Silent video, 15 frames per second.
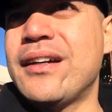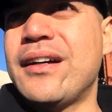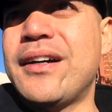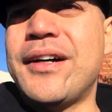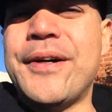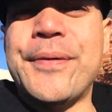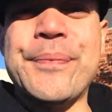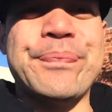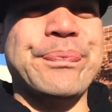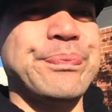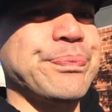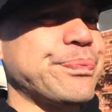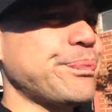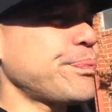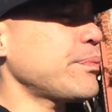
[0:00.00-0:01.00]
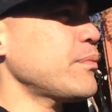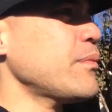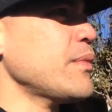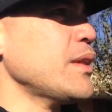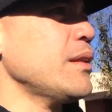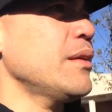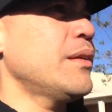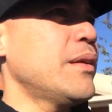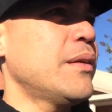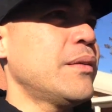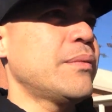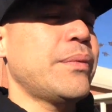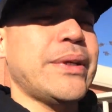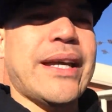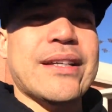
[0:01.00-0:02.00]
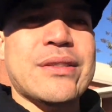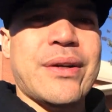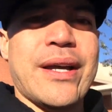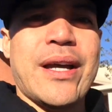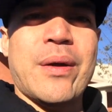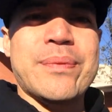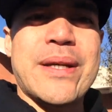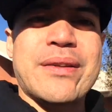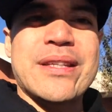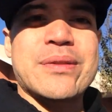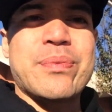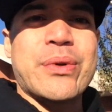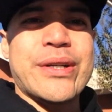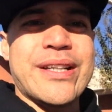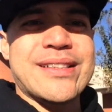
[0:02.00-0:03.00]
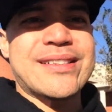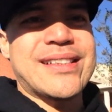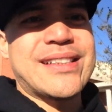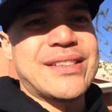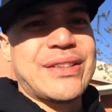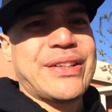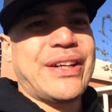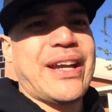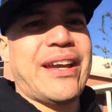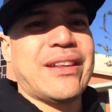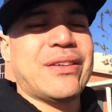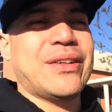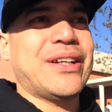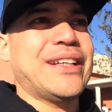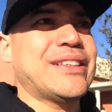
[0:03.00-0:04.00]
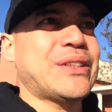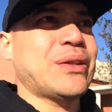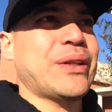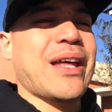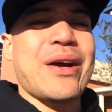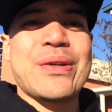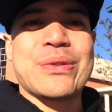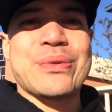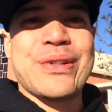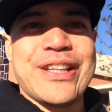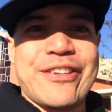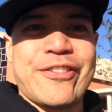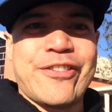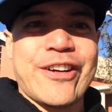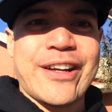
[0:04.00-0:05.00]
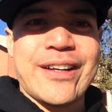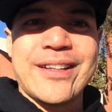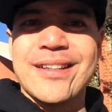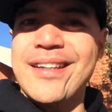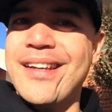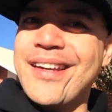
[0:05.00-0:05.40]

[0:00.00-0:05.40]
But yeah, so I helped out this morning, 6:30 to 8:30. So that was really fun.